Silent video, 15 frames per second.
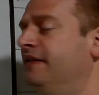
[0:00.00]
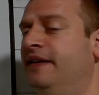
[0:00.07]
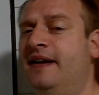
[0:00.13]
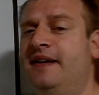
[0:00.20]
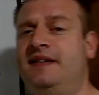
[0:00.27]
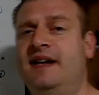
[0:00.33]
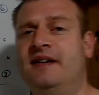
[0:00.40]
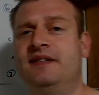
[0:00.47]

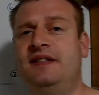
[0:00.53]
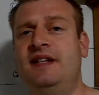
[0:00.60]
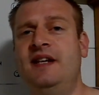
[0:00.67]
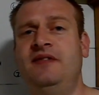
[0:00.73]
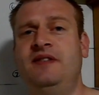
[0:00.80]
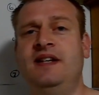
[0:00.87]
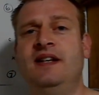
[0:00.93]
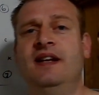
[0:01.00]
That down
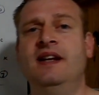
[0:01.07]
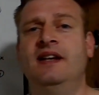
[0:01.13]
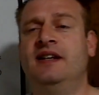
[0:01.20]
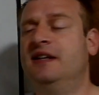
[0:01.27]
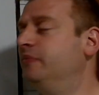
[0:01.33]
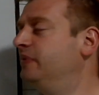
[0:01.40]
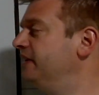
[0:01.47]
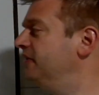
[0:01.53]
safety can
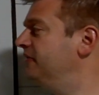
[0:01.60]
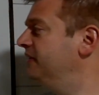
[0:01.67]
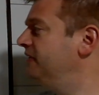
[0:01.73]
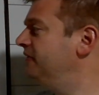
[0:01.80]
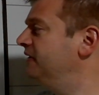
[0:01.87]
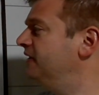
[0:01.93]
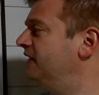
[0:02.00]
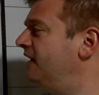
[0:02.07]
play
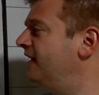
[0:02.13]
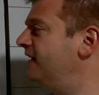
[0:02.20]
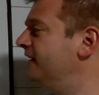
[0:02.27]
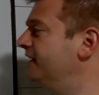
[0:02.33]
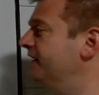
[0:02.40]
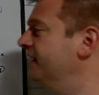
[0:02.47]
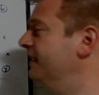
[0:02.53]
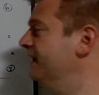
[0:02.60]
real
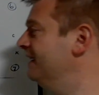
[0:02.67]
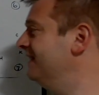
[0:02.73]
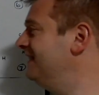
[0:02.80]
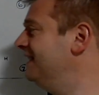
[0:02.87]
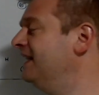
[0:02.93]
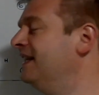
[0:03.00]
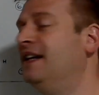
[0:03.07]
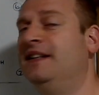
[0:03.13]
hard to
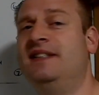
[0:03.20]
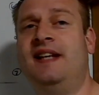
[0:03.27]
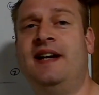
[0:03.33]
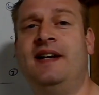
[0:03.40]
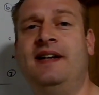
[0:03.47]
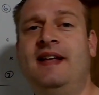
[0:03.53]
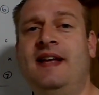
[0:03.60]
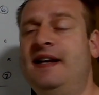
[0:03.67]
get outside
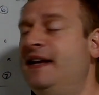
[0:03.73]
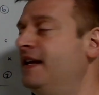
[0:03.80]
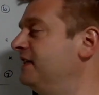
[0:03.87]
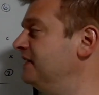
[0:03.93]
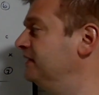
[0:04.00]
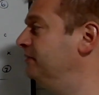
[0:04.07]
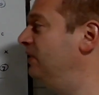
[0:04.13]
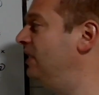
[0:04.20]
of that
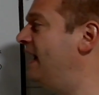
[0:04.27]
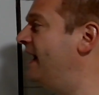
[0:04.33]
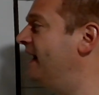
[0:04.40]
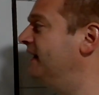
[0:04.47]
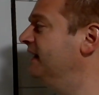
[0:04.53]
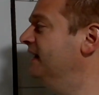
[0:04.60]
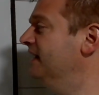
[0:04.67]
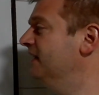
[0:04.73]
H's block.
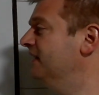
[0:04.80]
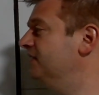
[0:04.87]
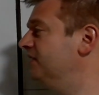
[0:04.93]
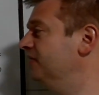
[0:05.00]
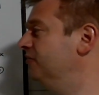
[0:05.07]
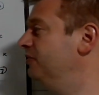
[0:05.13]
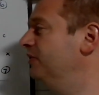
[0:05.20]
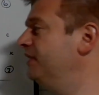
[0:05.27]
So
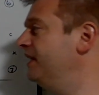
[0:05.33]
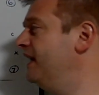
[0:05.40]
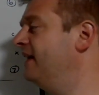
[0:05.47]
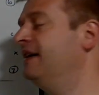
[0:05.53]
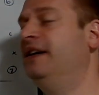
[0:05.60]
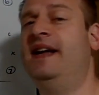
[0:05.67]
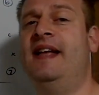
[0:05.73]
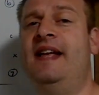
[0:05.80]
we're not
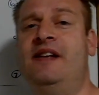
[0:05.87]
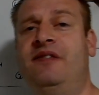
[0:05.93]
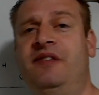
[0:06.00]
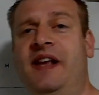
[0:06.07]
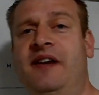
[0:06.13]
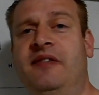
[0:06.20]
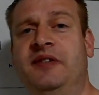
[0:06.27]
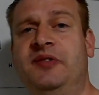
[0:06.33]
going to have
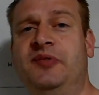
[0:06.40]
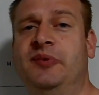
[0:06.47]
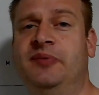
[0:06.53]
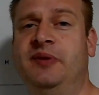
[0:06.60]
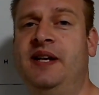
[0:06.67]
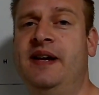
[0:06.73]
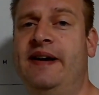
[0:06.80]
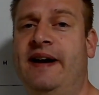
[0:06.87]
leverage when we
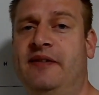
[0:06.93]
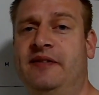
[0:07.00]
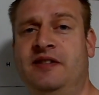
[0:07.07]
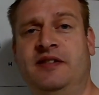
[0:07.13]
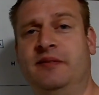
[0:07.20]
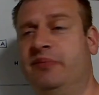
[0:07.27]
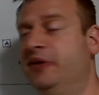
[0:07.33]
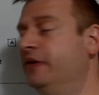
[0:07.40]
get out to the
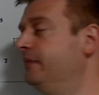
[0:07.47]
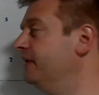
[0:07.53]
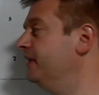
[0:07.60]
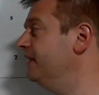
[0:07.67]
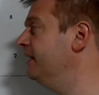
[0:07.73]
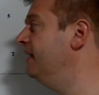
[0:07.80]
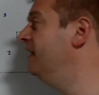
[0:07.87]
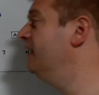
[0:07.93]

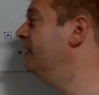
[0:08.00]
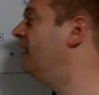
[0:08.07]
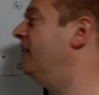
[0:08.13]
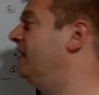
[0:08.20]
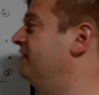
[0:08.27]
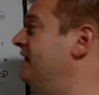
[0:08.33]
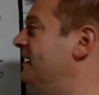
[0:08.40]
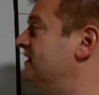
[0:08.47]
perimeter
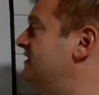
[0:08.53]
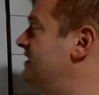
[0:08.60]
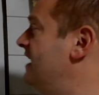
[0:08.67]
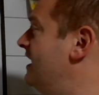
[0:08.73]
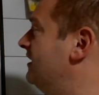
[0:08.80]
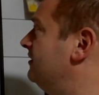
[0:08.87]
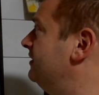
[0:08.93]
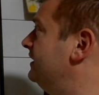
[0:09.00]
off that
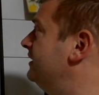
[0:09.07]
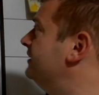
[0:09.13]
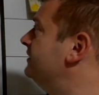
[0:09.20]
stack read.